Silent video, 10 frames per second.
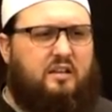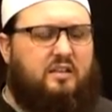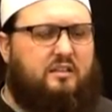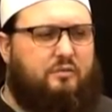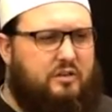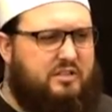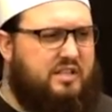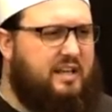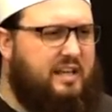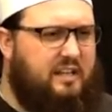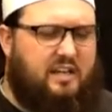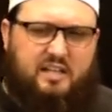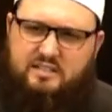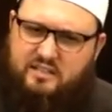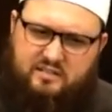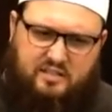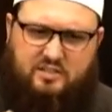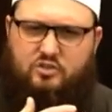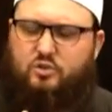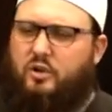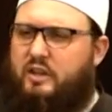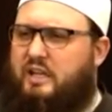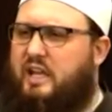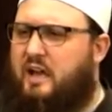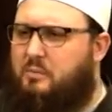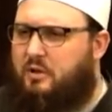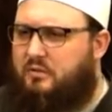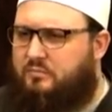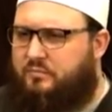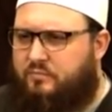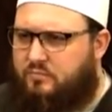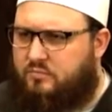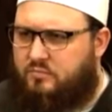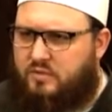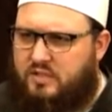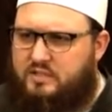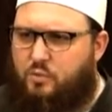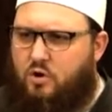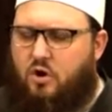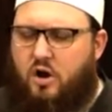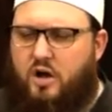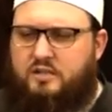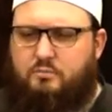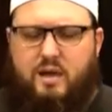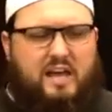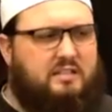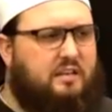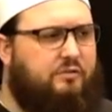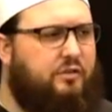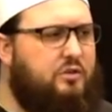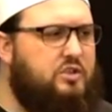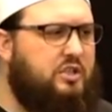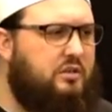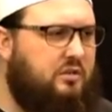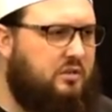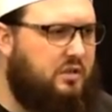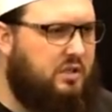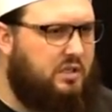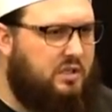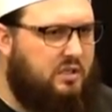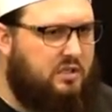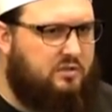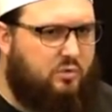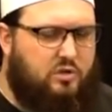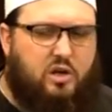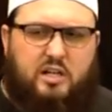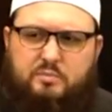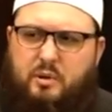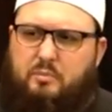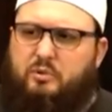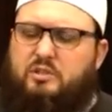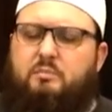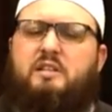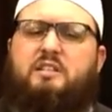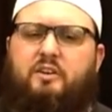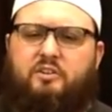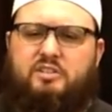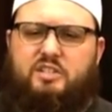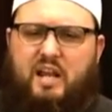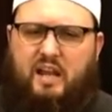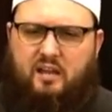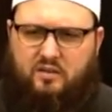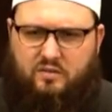the first thing he does is destroy the Kaaba. This will cause mass confusion. It will cause people to misunderstand